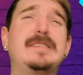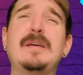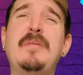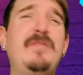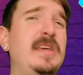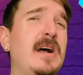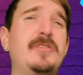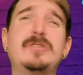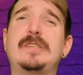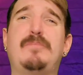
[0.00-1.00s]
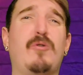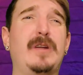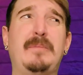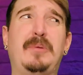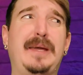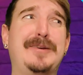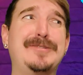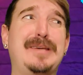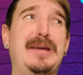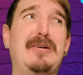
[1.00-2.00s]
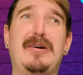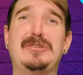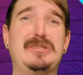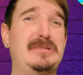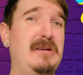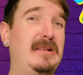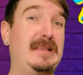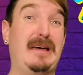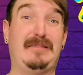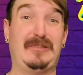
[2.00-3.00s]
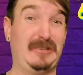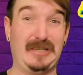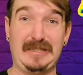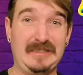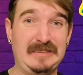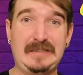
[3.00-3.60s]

some of the other supporting players here are just not that good.